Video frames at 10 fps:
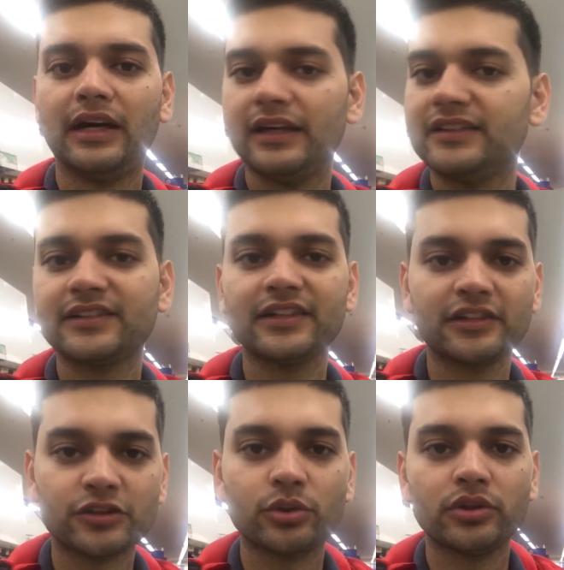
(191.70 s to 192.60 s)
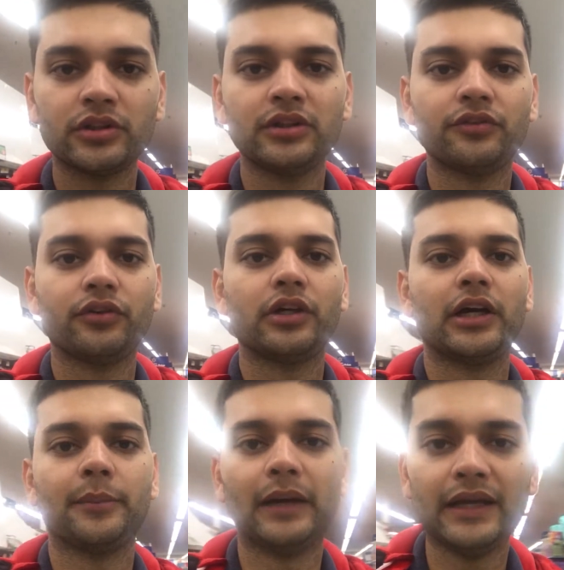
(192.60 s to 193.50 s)
adjacent store
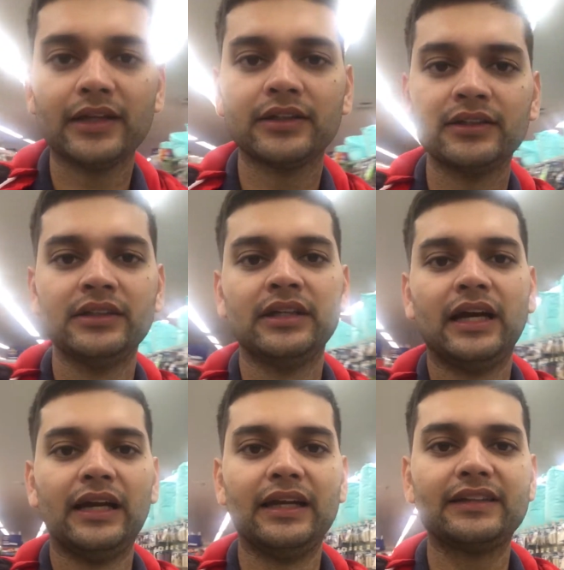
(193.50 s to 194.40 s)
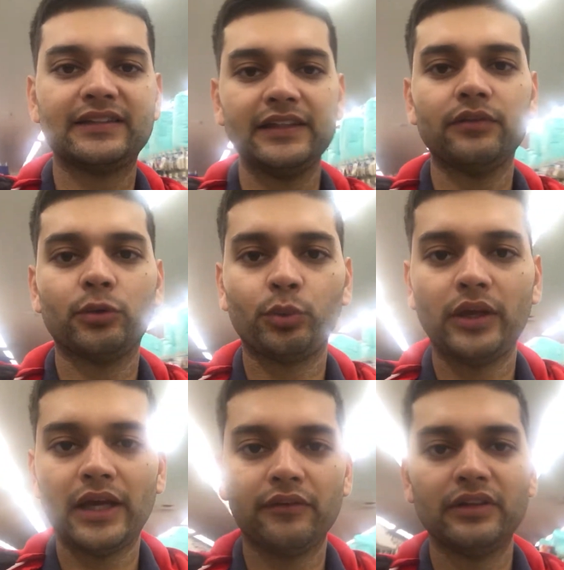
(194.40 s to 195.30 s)
for a bike and let's see what
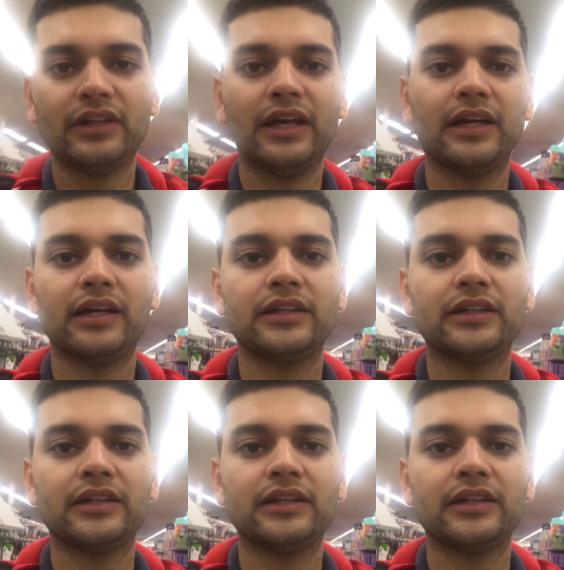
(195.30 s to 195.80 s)
we have in there.